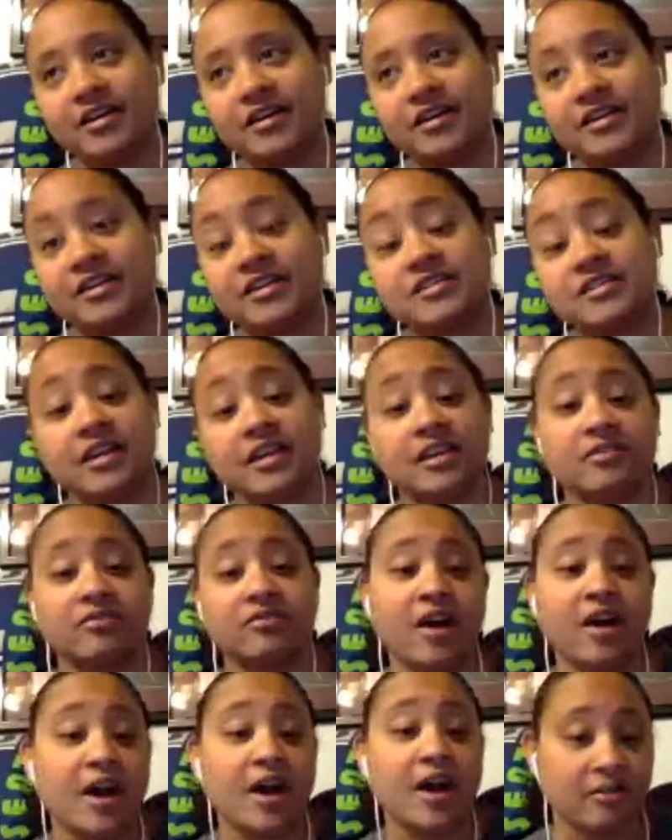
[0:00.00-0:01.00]
he's
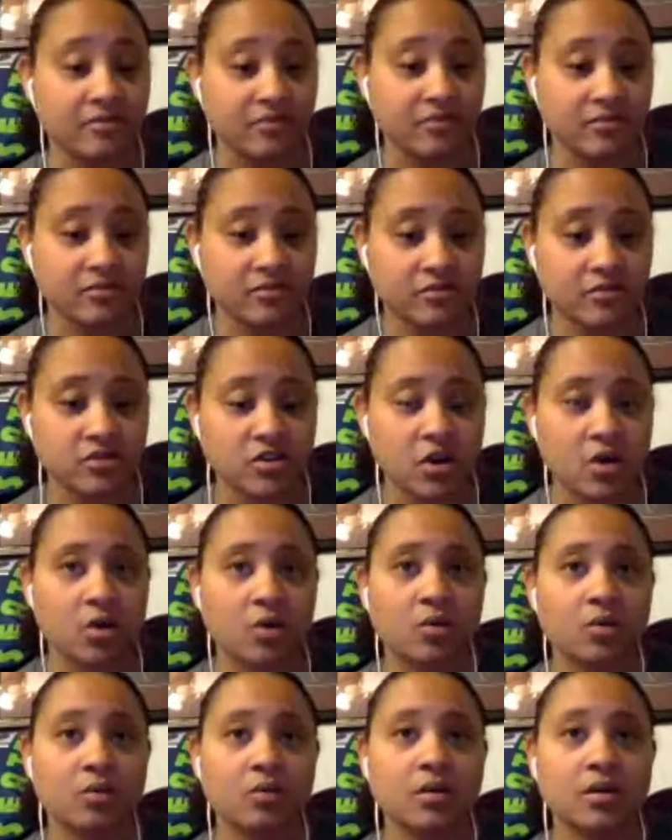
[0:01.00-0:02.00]
85.
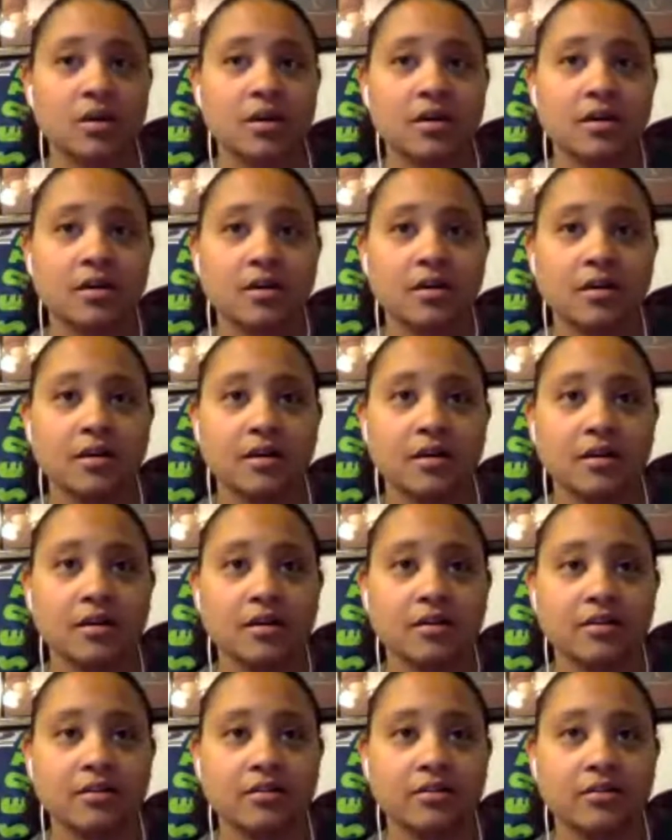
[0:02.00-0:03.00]
So
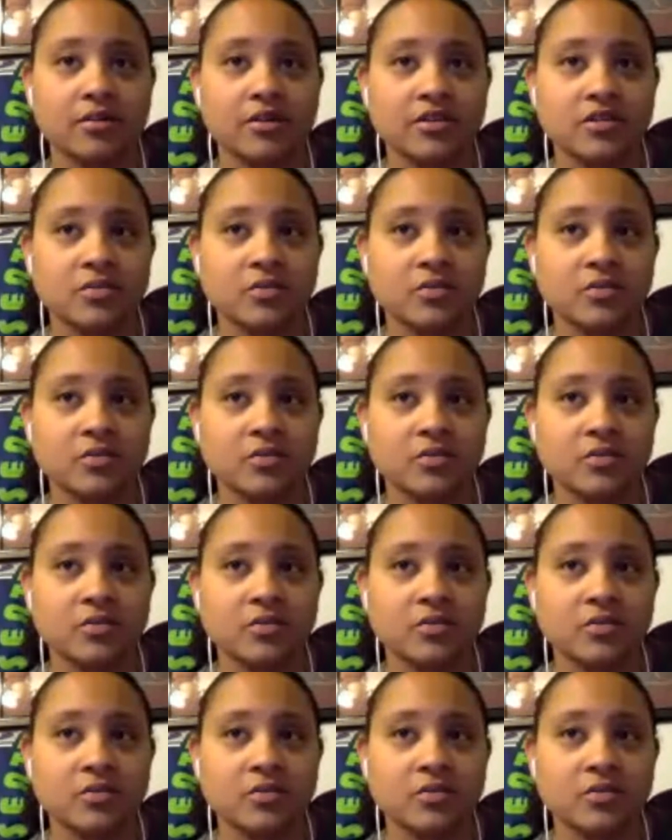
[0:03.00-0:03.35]
this was